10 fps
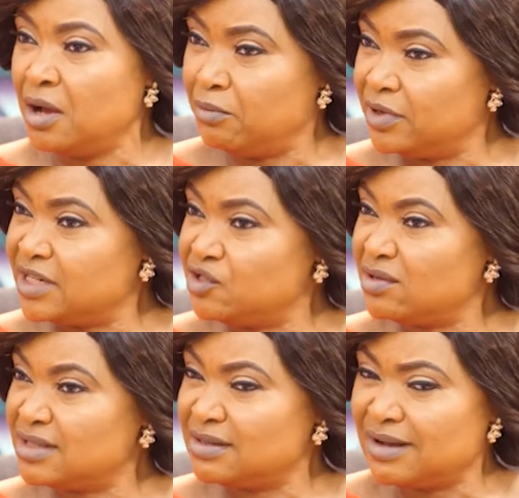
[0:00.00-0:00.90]
but they
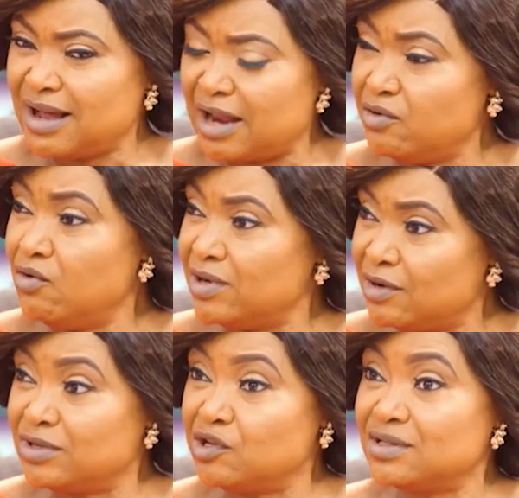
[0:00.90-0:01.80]
just, I don't know,
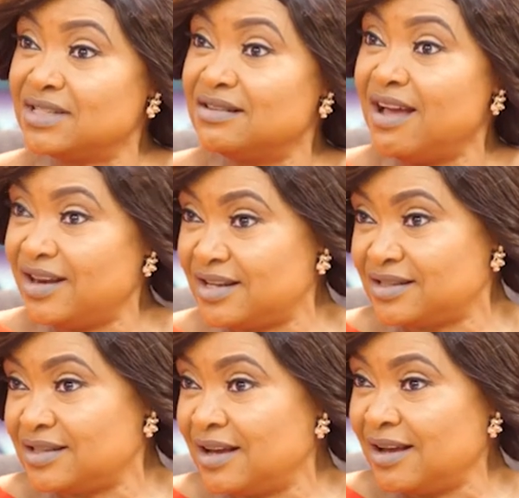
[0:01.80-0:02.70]
we just learn
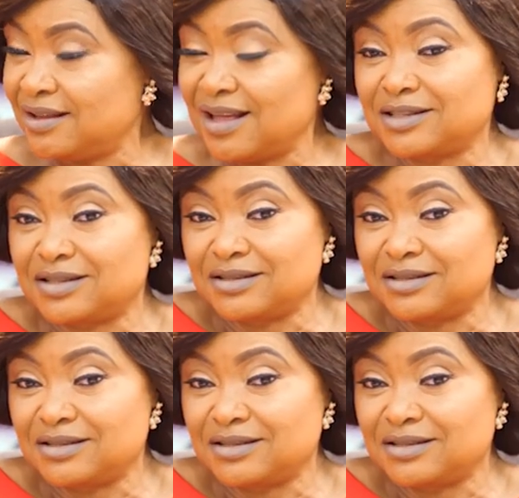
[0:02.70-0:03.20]
it, that